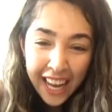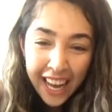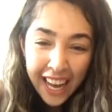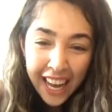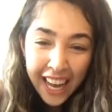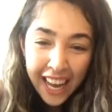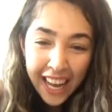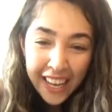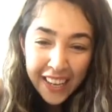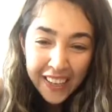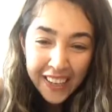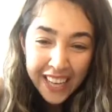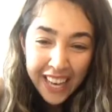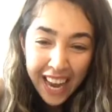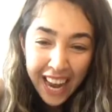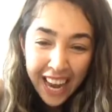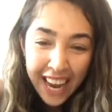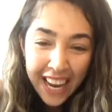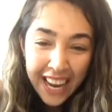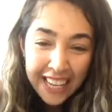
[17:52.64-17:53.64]

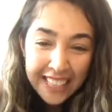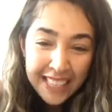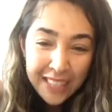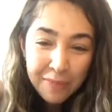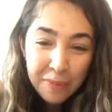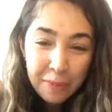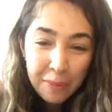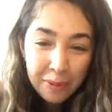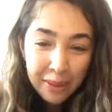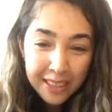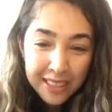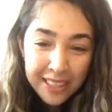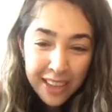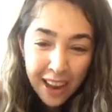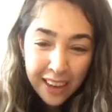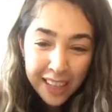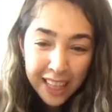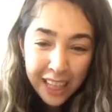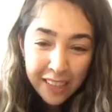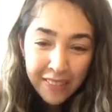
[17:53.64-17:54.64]
Okay, and I see people are
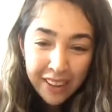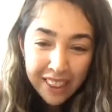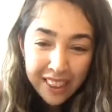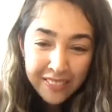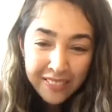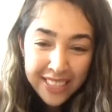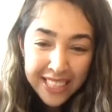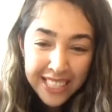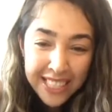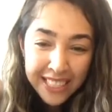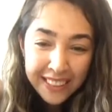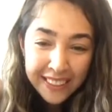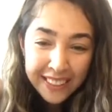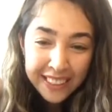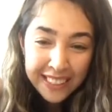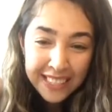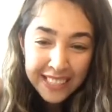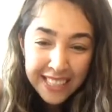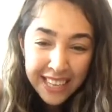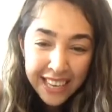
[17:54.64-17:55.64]
talking about the
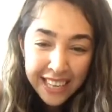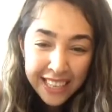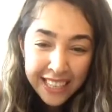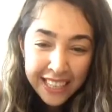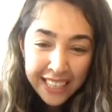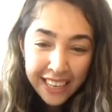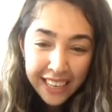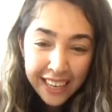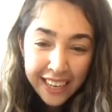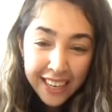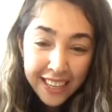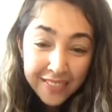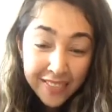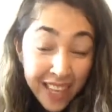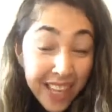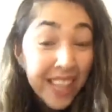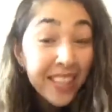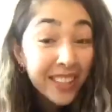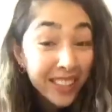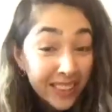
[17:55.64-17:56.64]
materials in here.
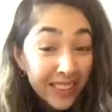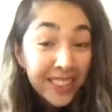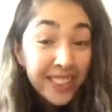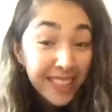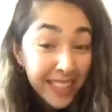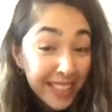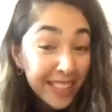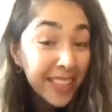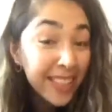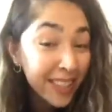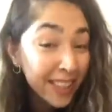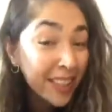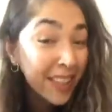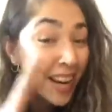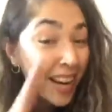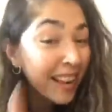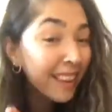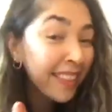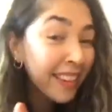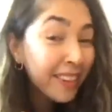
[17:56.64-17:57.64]
Glue sticks are
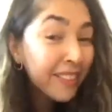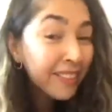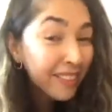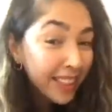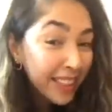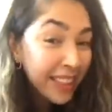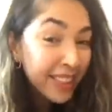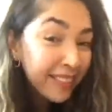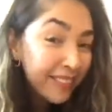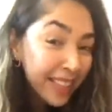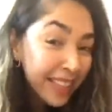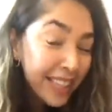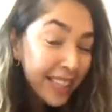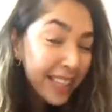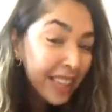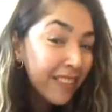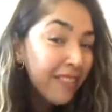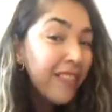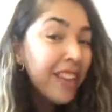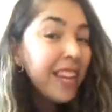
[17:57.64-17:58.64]
great. They're really, really
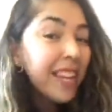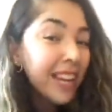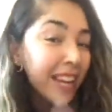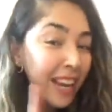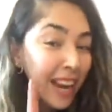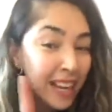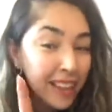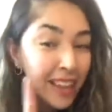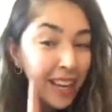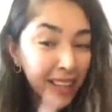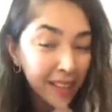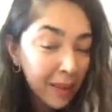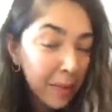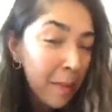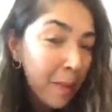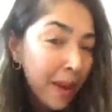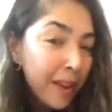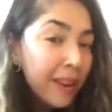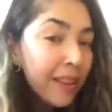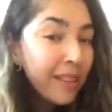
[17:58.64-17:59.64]
convenient. I like them
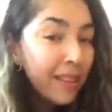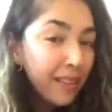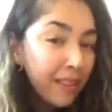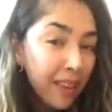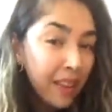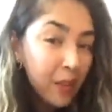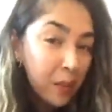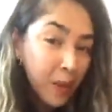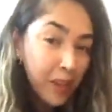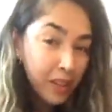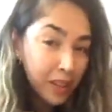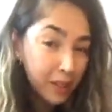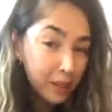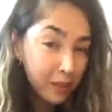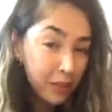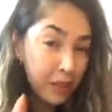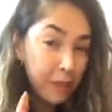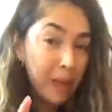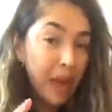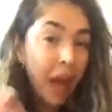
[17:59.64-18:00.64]
better than liquid glue,
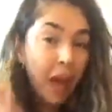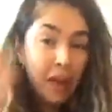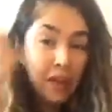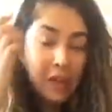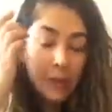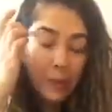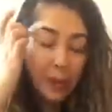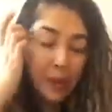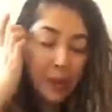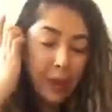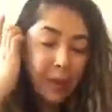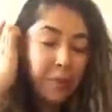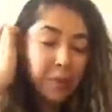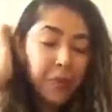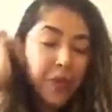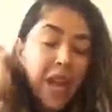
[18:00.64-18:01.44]
to be honest with you.